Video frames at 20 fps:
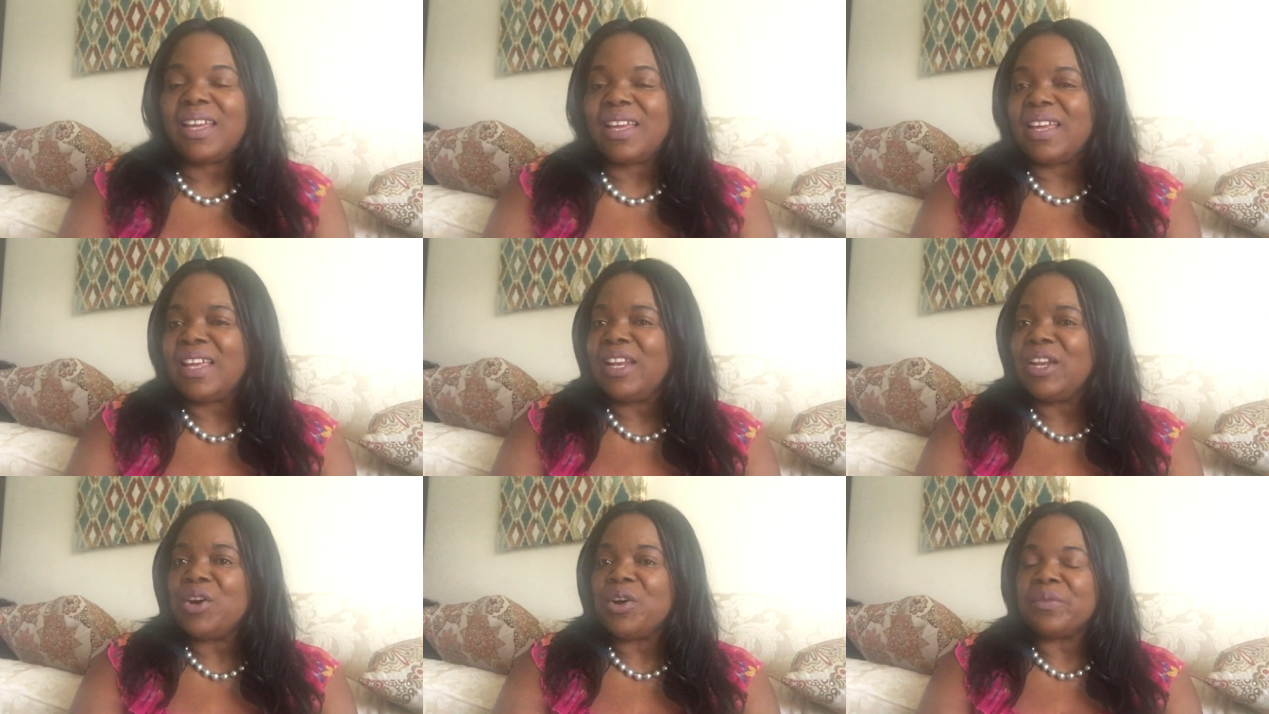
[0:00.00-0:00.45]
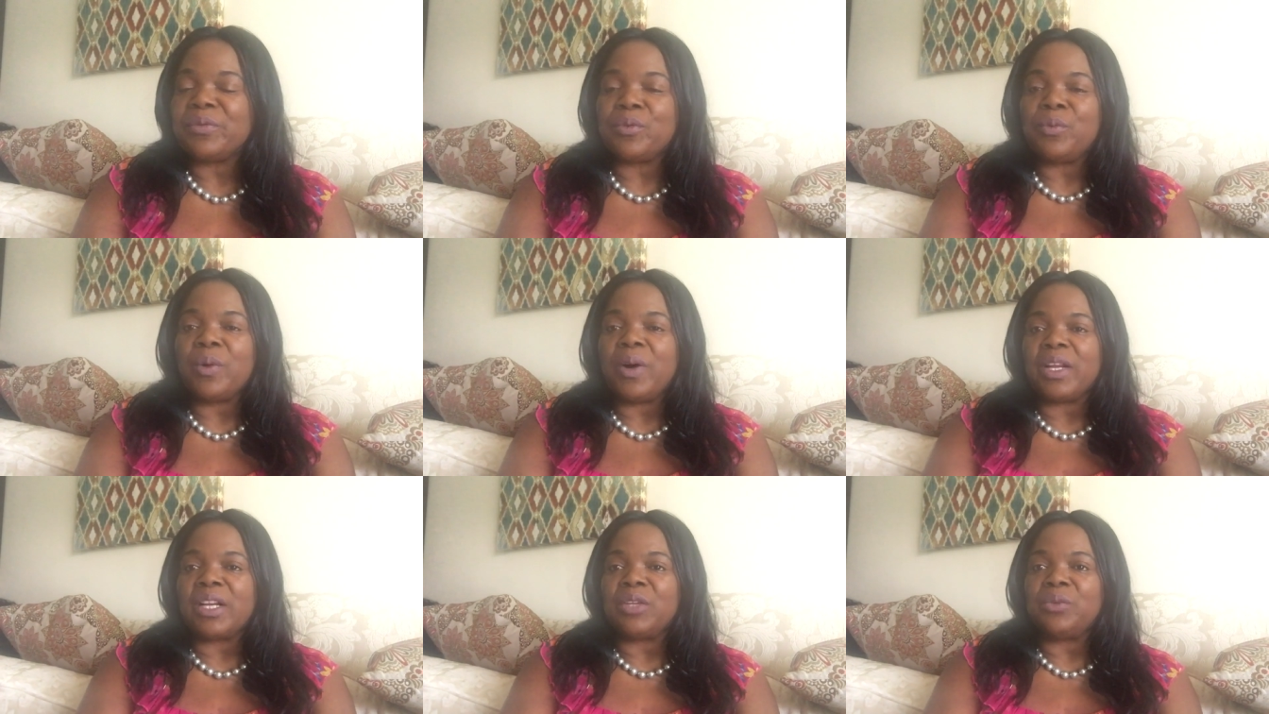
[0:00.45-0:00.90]
Hello
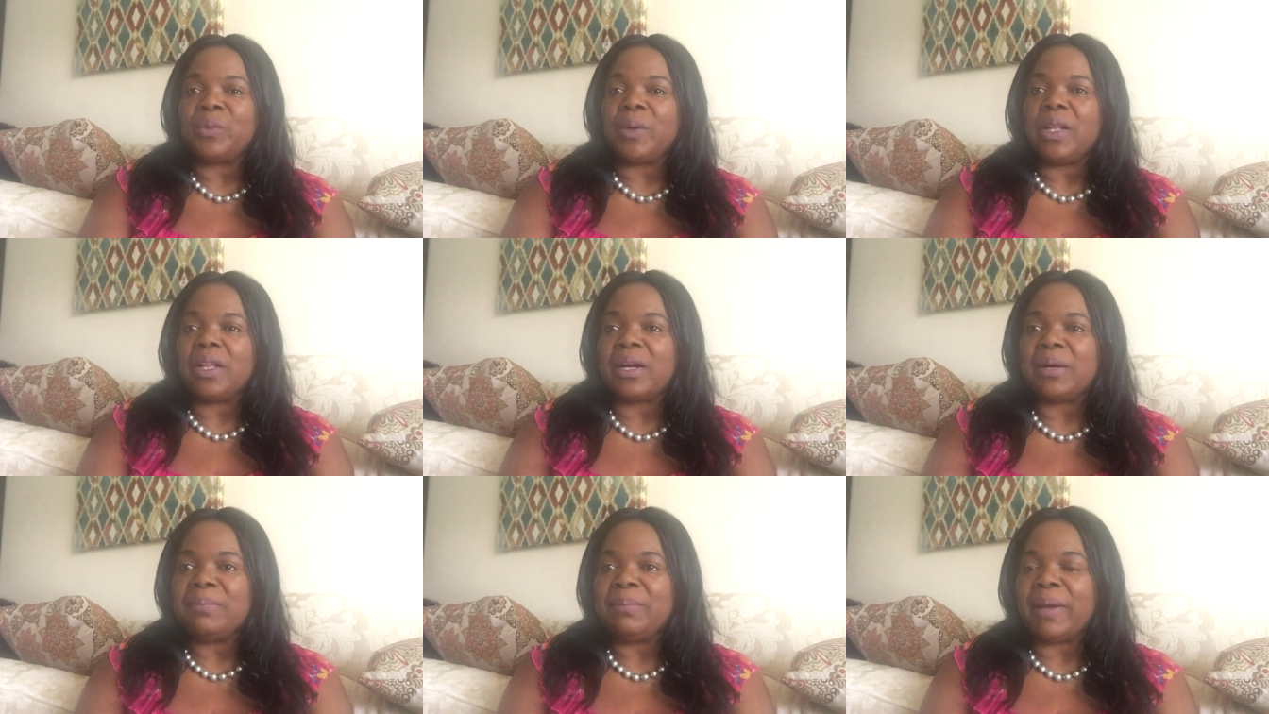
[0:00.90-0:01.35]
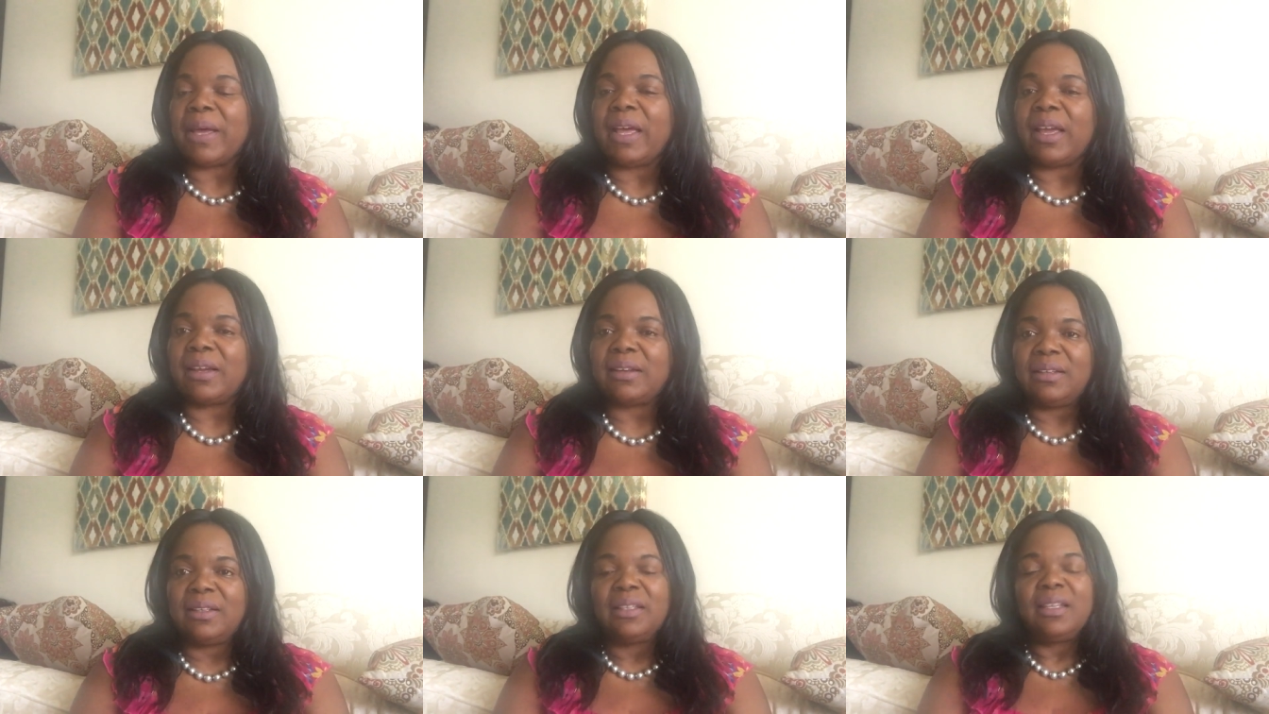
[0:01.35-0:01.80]
everyone and welcome
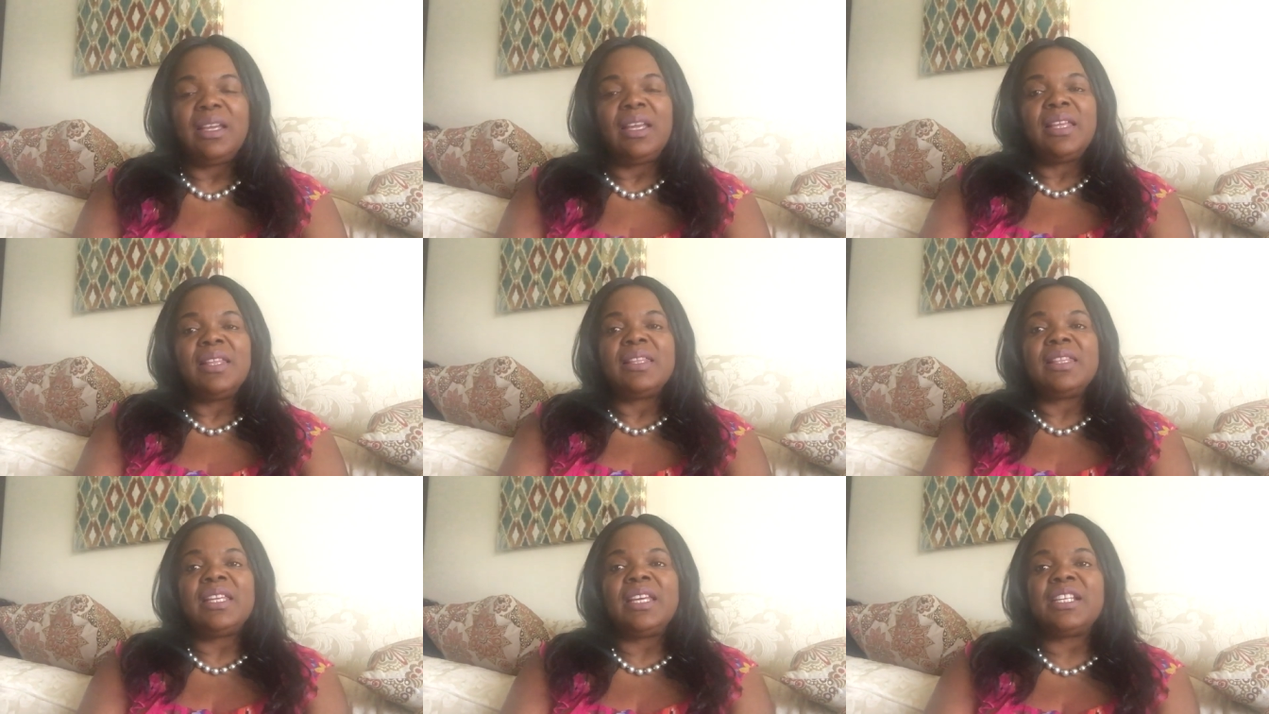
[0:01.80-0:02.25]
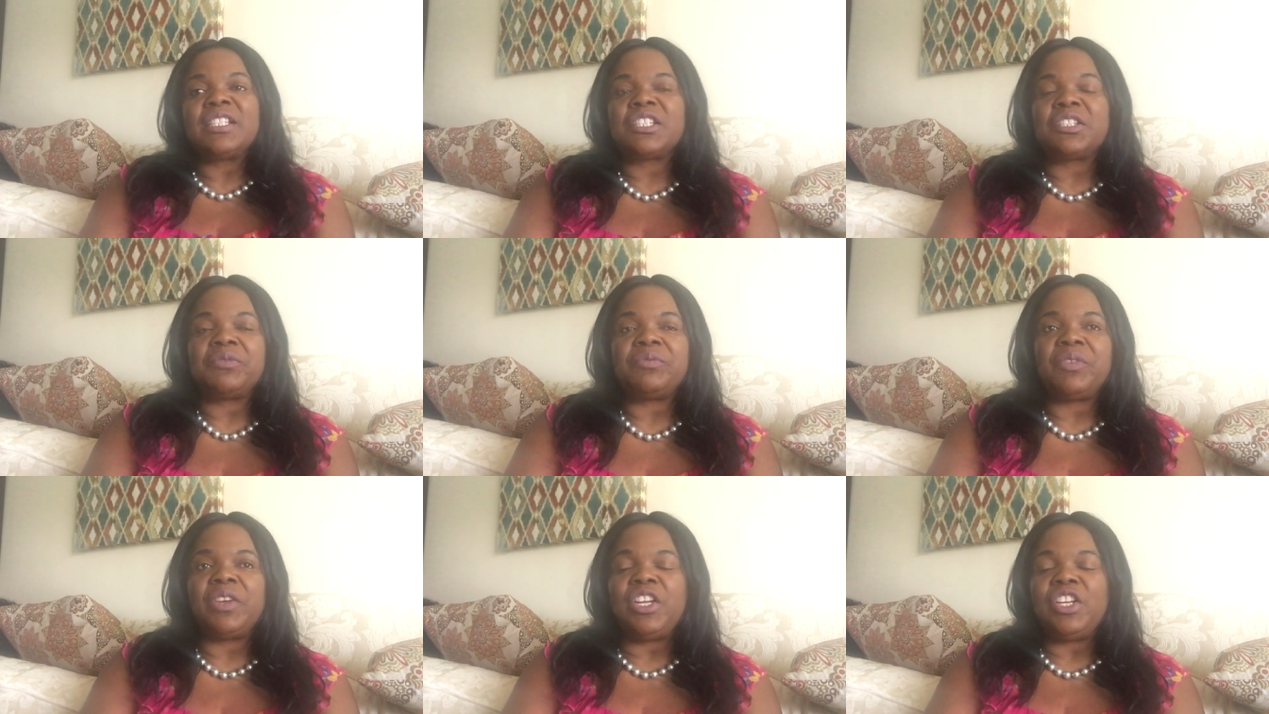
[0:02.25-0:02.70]
back.
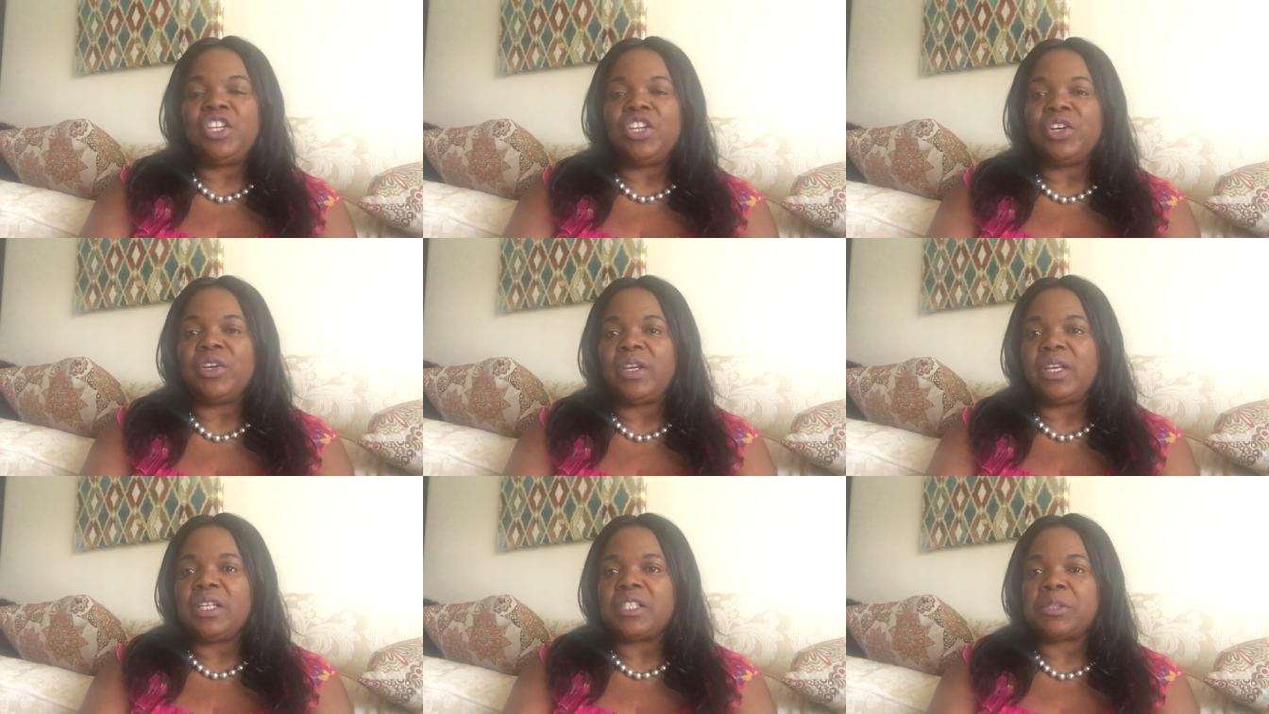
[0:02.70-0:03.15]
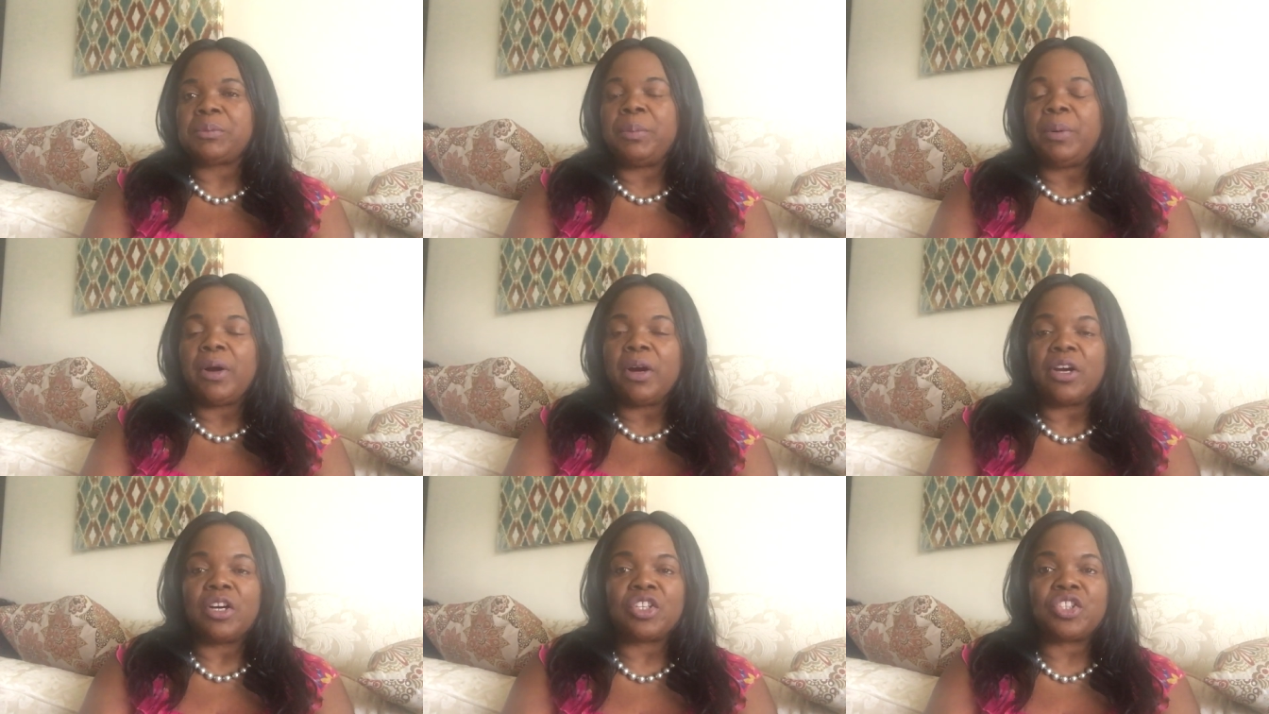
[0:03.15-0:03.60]
This video is
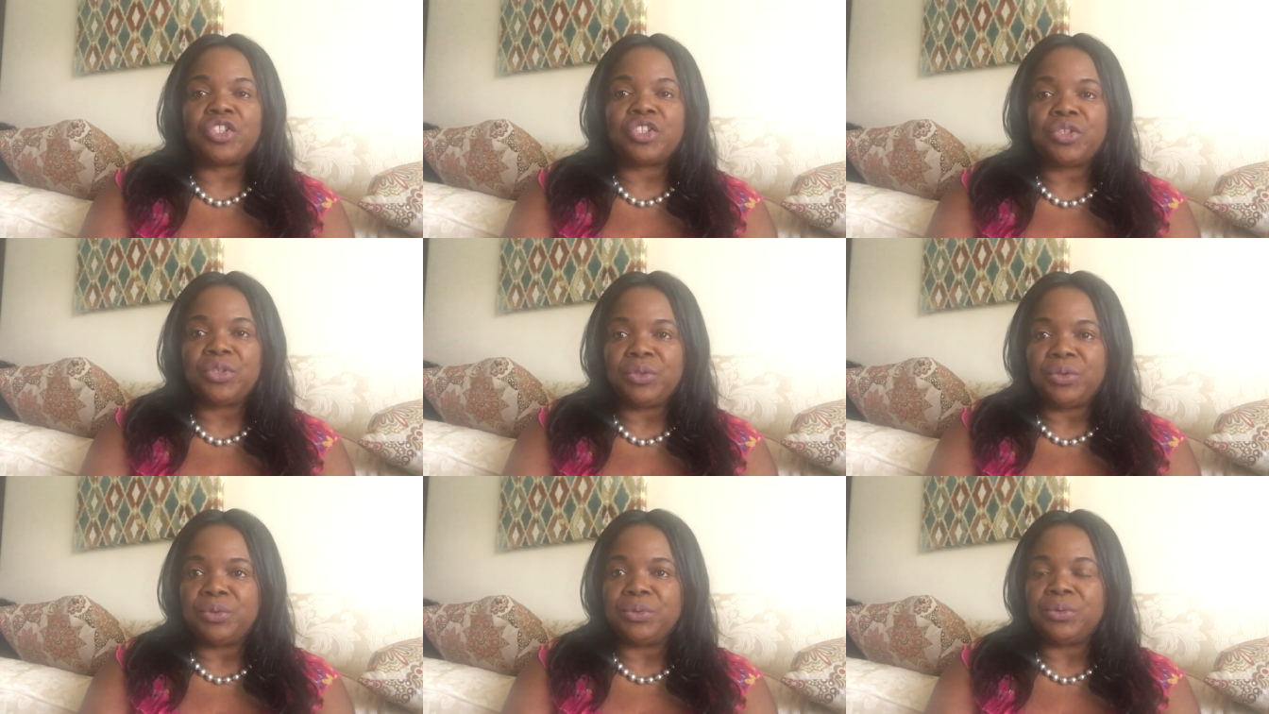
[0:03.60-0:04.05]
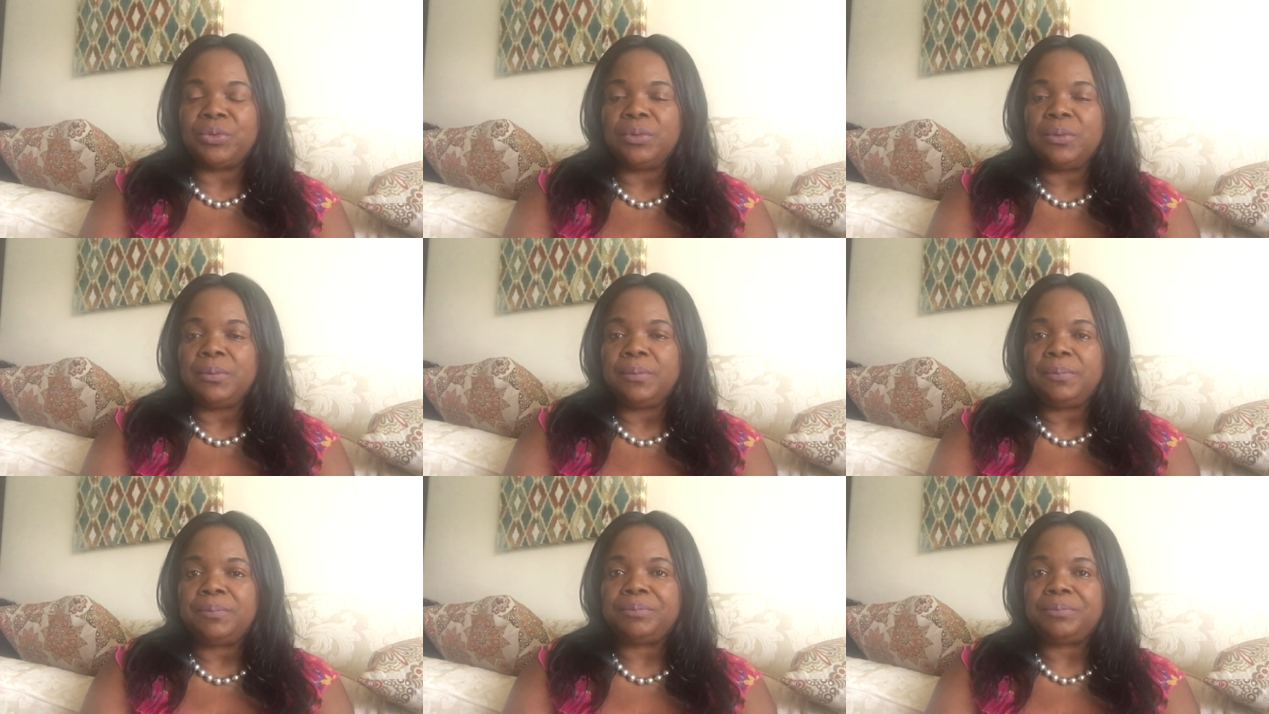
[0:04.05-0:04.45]
part two